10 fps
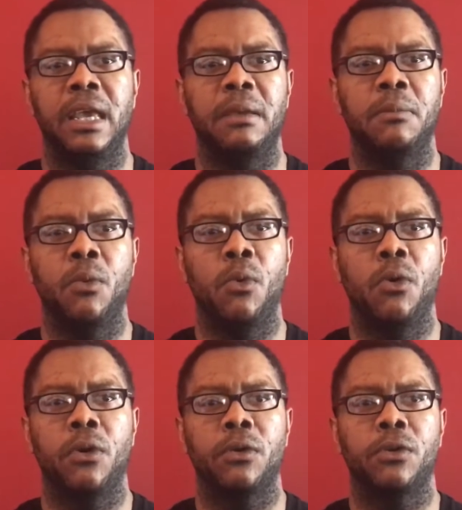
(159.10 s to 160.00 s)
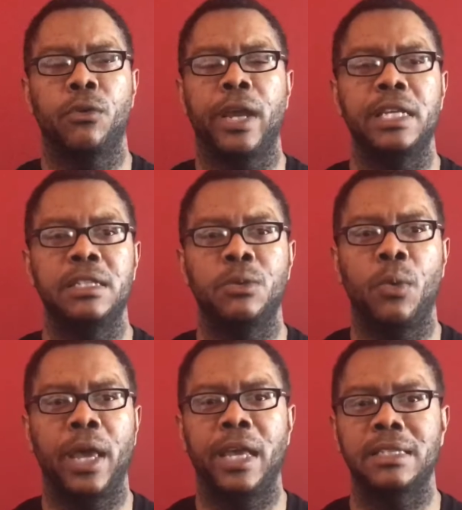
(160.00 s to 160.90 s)
in more crazy
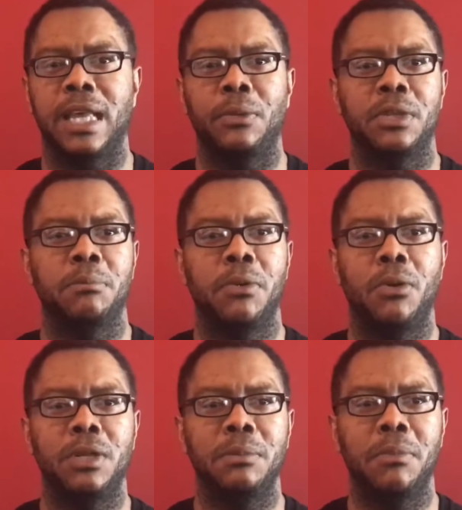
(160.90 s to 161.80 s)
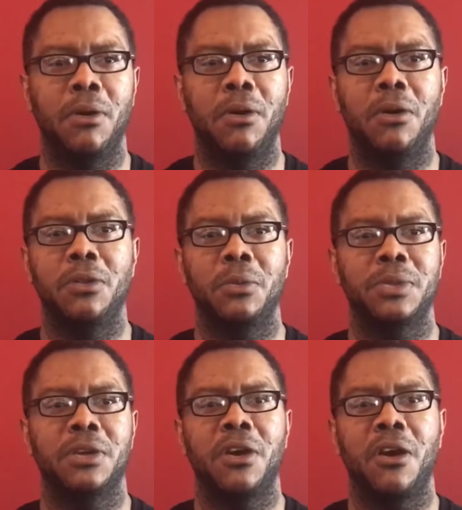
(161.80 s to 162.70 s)
ways, like with a bowling ball or
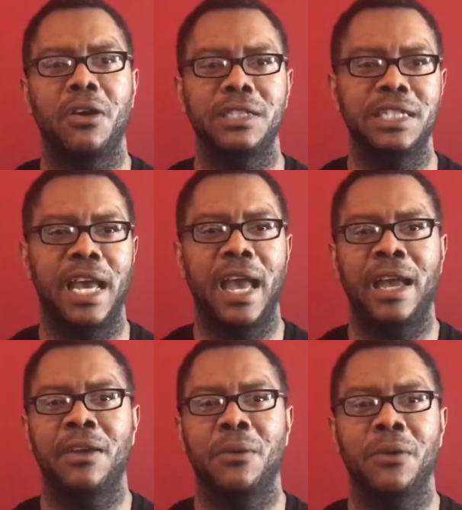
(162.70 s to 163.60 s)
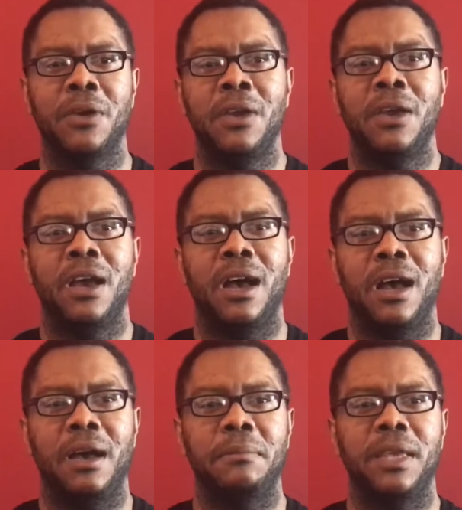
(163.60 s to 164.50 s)
with a car jack or
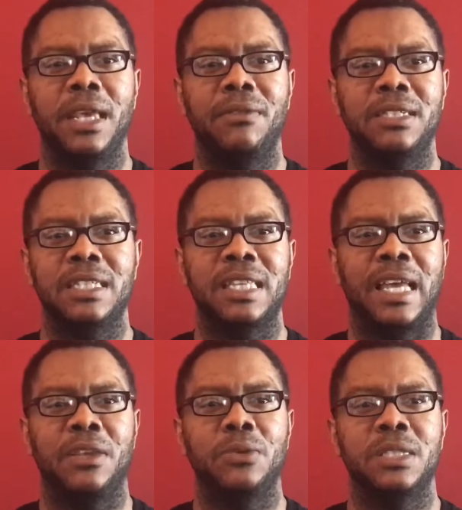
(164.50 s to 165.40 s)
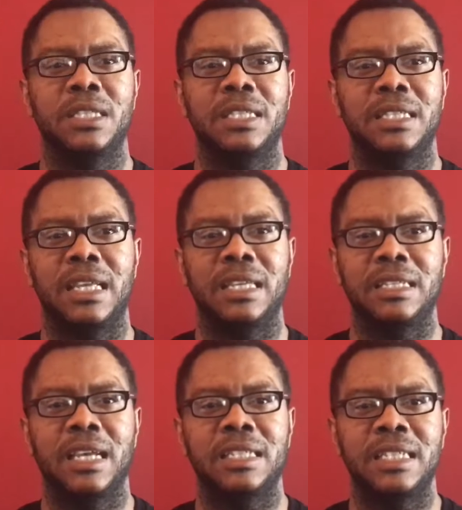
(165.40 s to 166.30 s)
um, even just like using
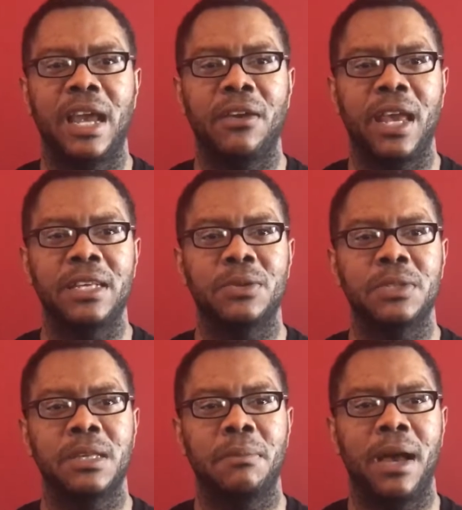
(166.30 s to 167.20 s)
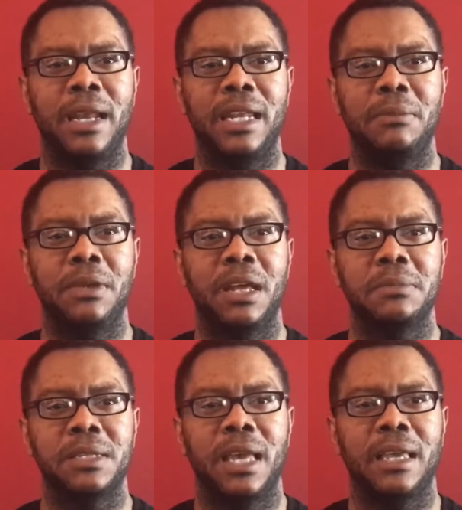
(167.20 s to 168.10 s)
a staircase on somebody, he
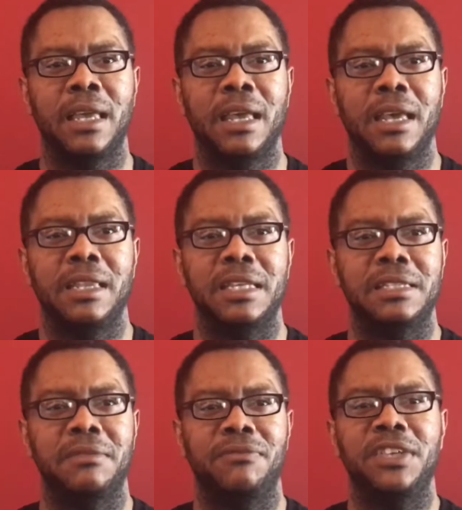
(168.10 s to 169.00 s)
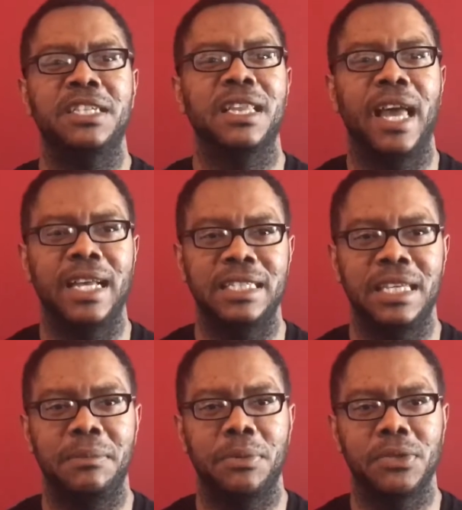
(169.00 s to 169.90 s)
becomes like this
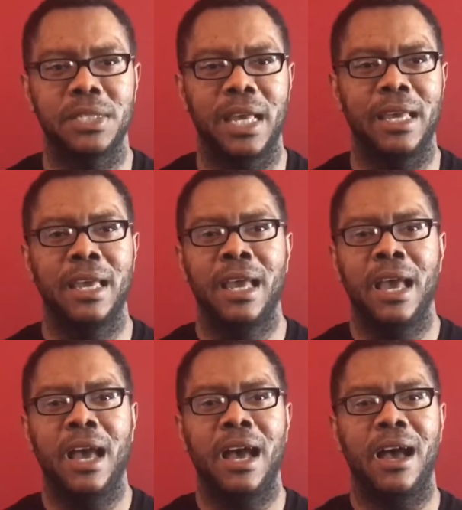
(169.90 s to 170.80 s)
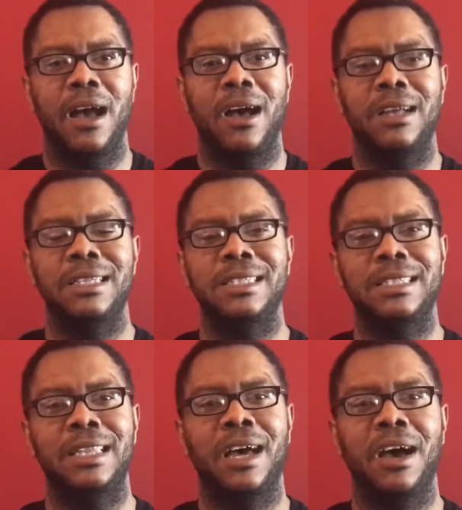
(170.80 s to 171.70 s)
vigilante per se. Uh,
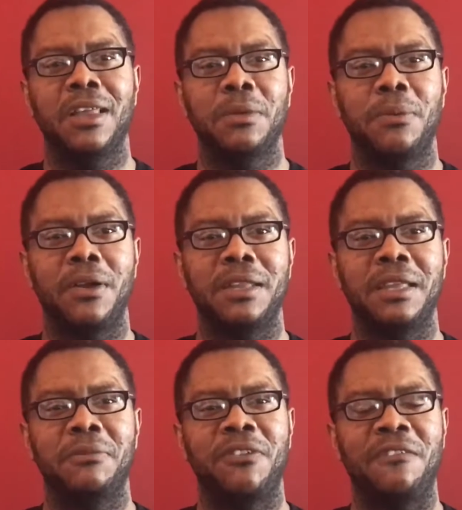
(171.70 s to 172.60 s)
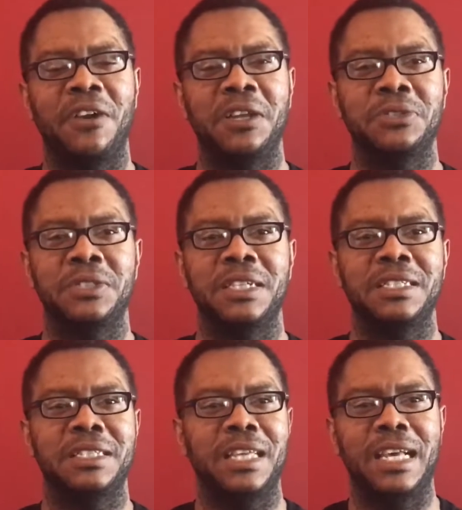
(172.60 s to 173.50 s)
the other part that I found interesting
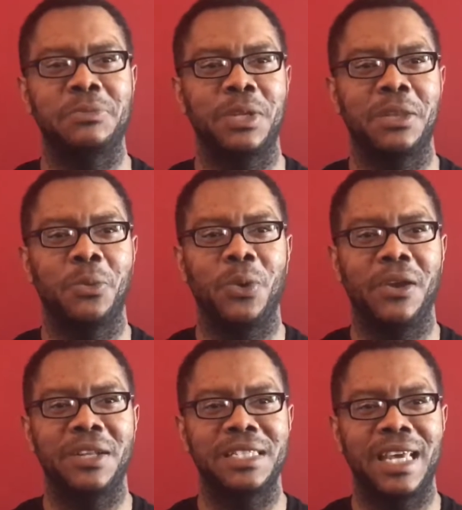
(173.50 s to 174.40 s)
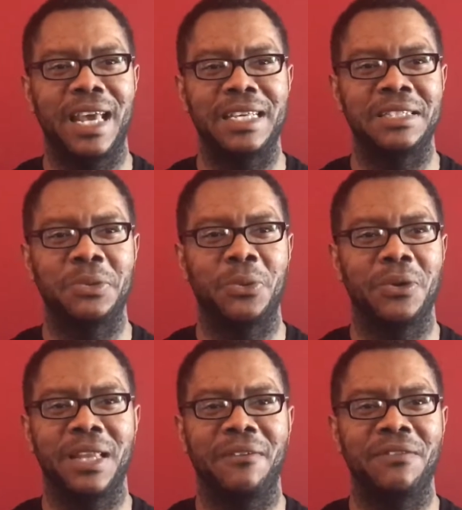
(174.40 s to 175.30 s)
is it has one of the weirdest casts in the
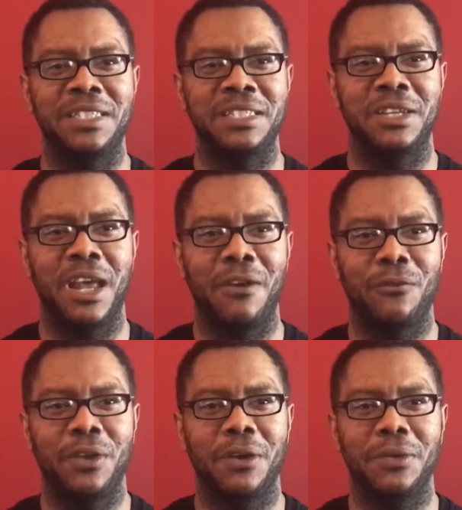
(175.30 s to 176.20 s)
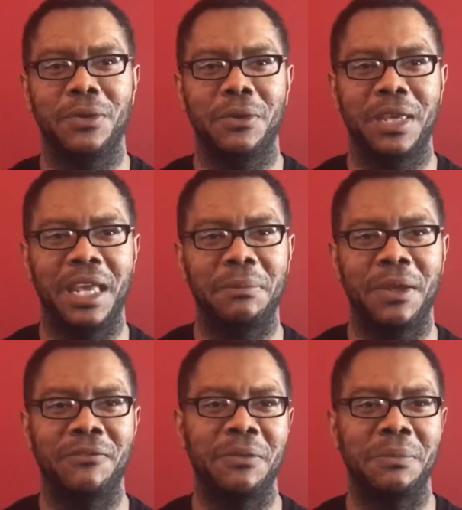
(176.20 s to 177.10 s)
world, like Vincent D'Onofrio, you know,
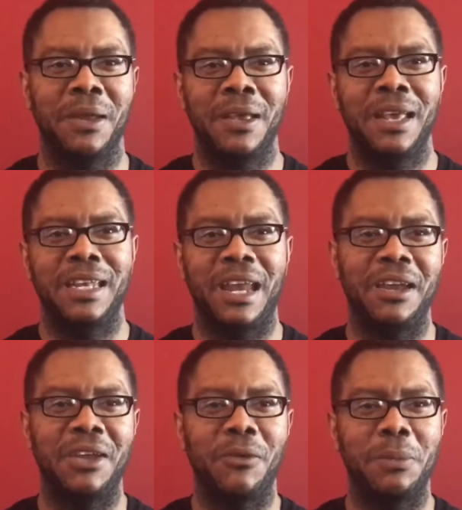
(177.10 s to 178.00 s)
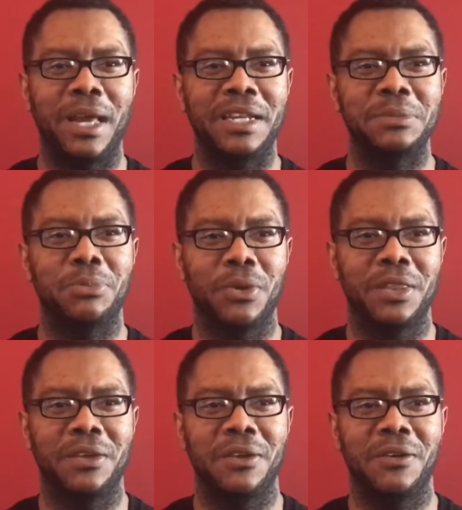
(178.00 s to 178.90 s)
Kingpin from Daredevil played his
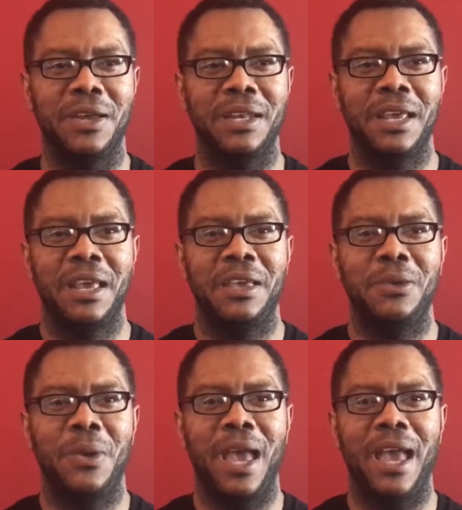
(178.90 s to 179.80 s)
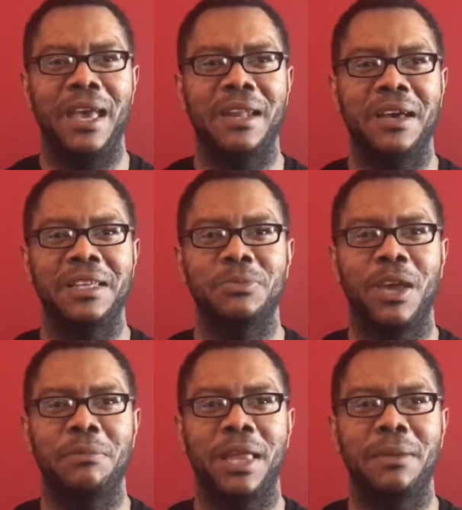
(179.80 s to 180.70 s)
brother, and you had uh, his
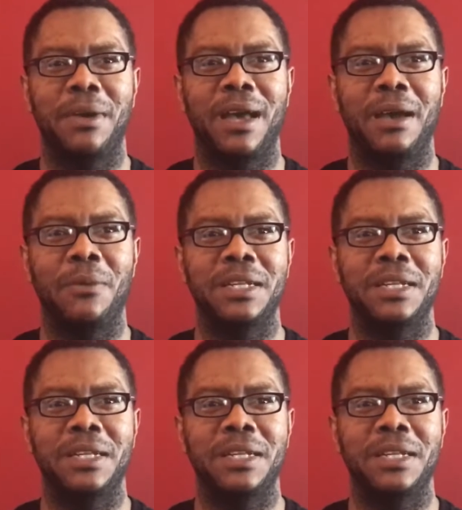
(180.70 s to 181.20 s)
wife played by I